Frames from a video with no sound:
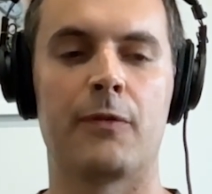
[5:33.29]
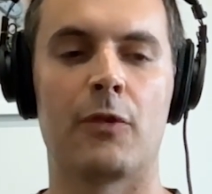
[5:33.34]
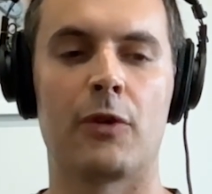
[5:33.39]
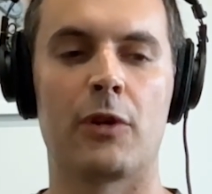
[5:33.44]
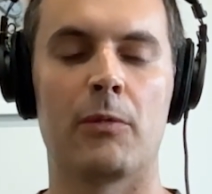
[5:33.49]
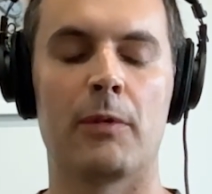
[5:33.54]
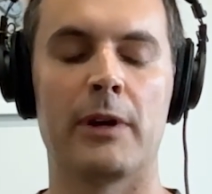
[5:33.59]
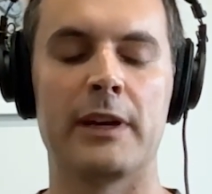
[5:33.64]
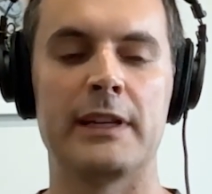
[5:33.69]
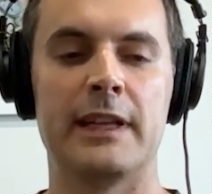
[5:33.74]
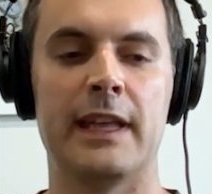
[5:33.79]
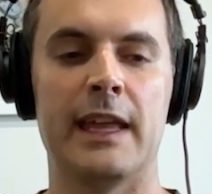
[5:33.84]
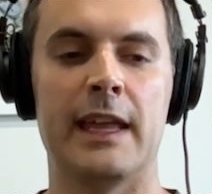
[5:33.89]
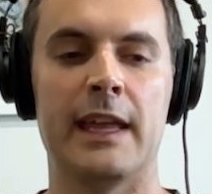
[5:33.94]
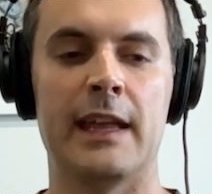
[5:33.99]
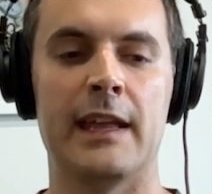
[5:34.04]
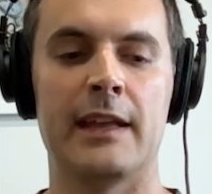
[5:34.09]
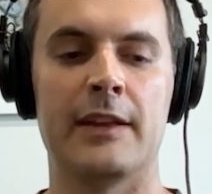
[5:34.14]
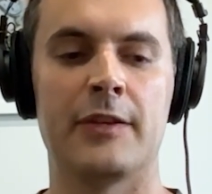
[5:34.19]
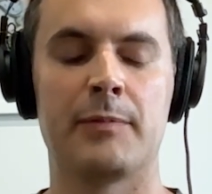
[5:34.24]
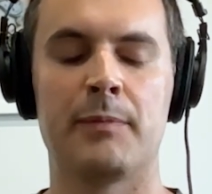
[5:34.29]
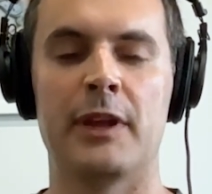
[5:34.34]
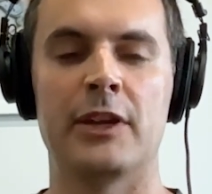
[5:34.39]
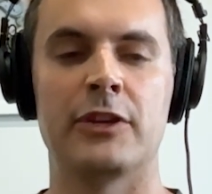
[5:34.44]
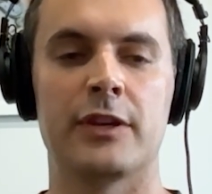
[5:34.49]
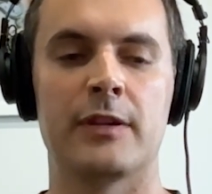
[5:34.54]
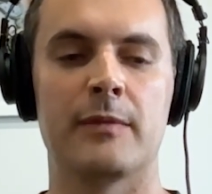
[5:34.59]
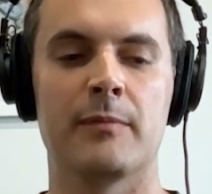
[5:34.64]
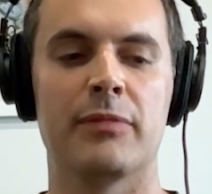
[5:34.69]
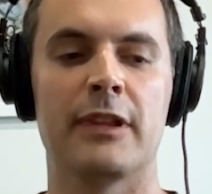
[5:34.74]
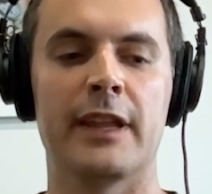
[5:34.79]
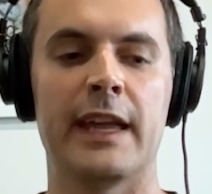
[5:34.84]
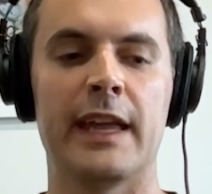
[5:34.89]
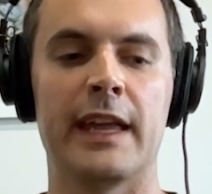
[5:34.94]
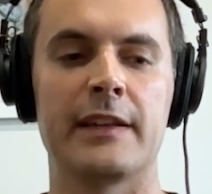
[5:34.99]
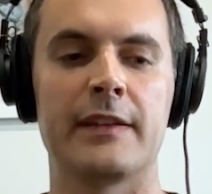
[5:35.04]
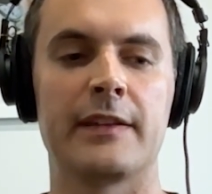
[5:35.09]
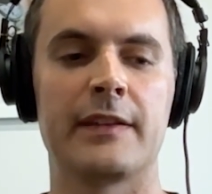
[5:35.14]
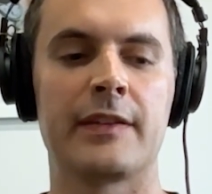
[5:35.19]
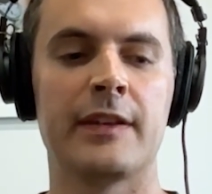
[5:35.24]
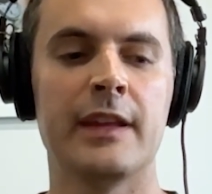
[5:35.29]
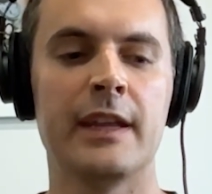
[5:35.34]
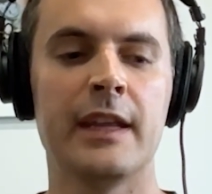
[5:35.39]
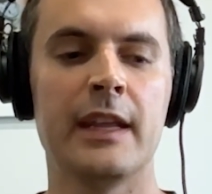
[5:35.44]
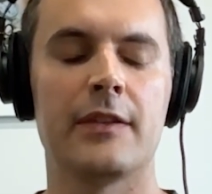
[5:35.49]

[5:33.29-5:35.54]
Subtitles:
401ks, pension plans.